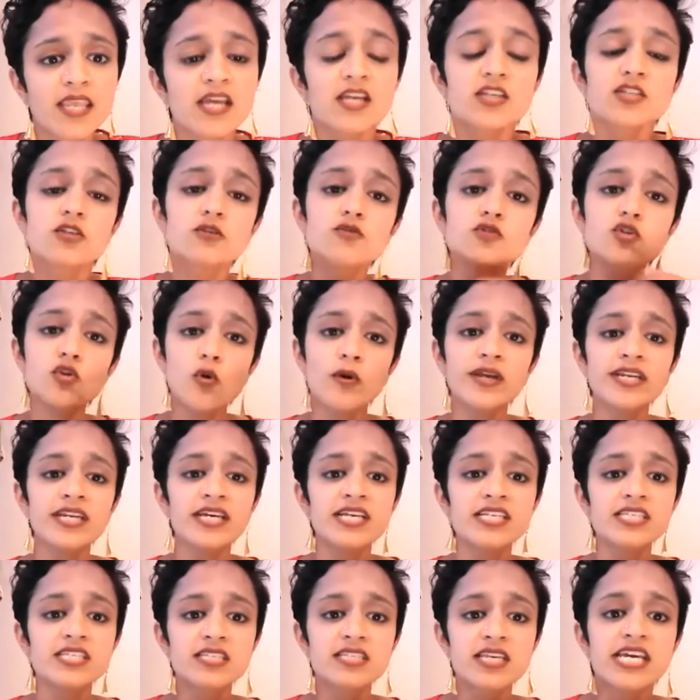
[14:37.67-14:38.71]
So join
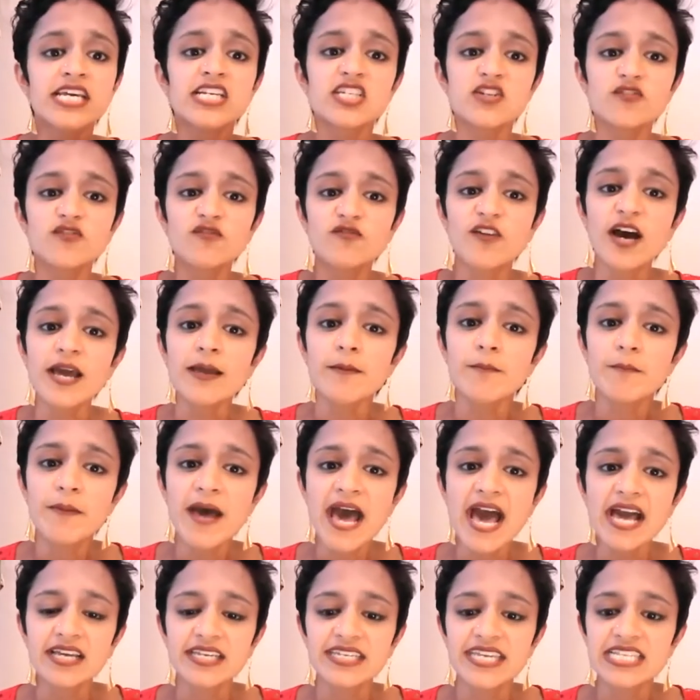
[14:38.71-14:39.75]
us to fight
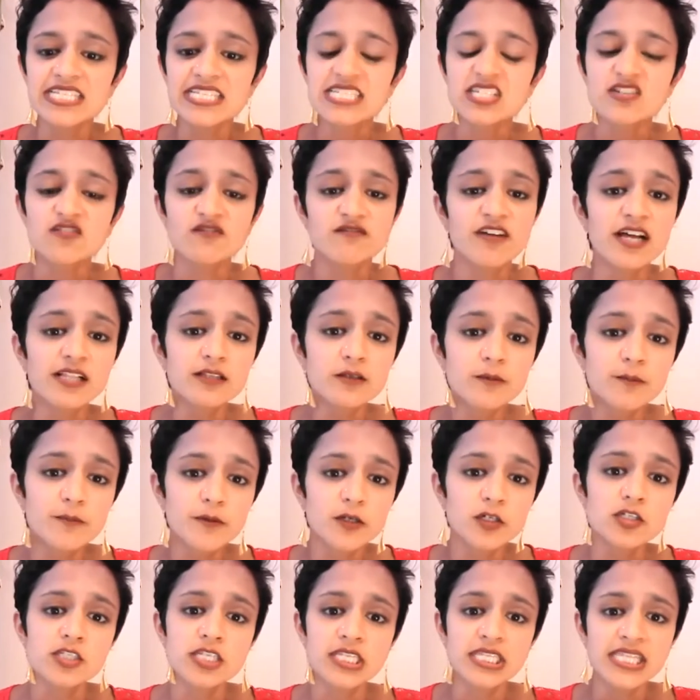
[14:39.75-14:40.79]
back against
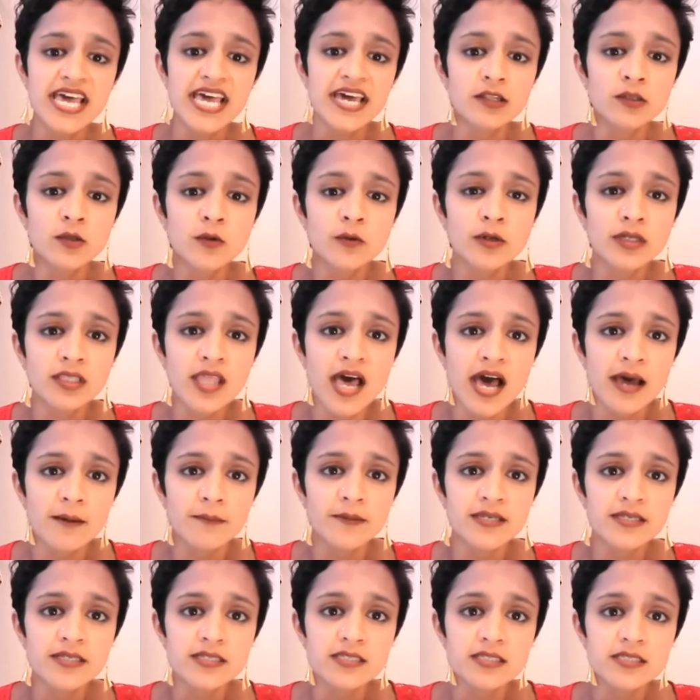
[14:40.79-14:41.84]
developers and landlord
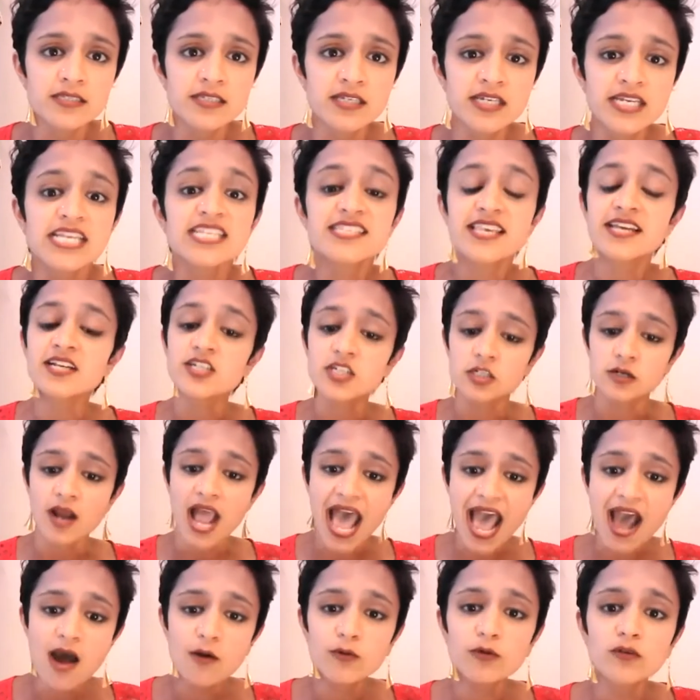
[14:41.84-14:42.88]
lobbies, center
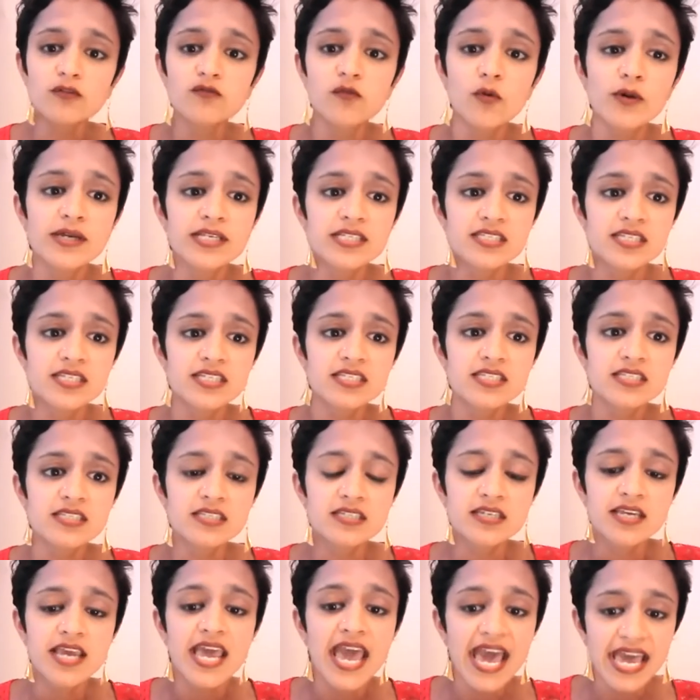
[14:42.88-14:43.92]
our voices,
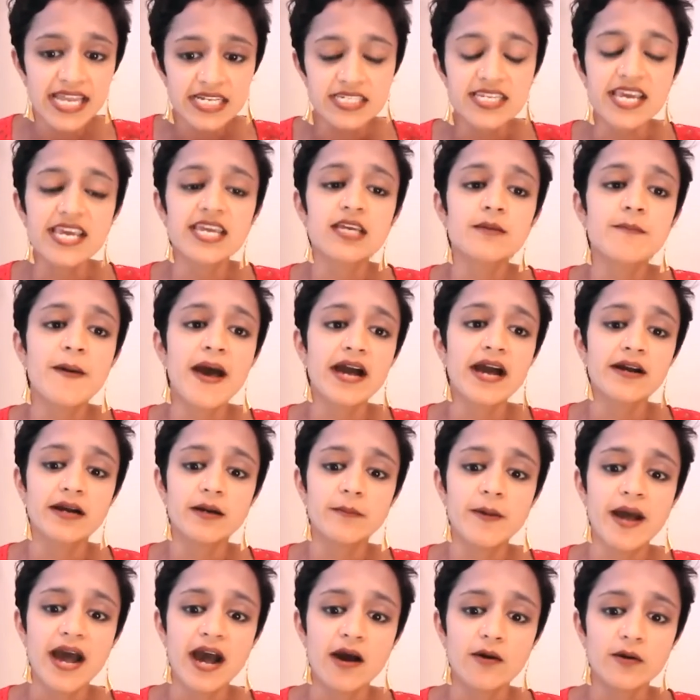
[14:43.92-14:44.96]
and take back our
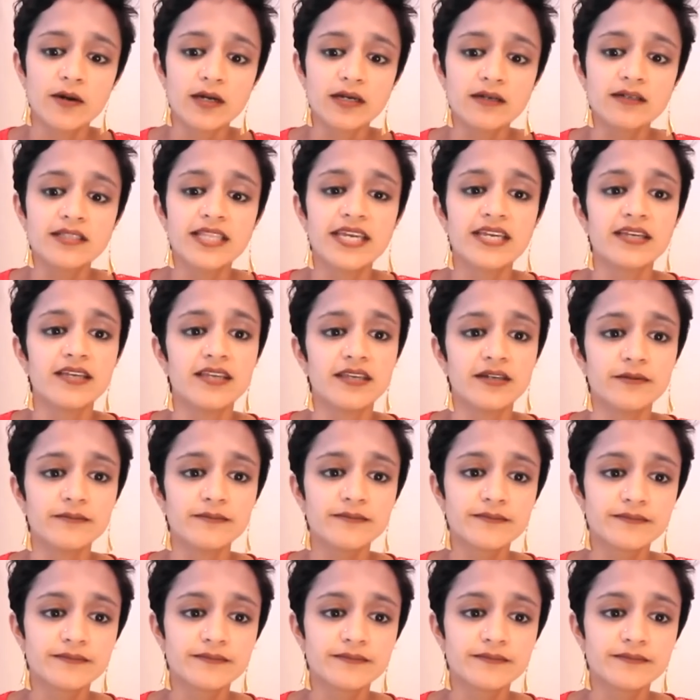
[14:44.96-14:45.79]
power. Thank you.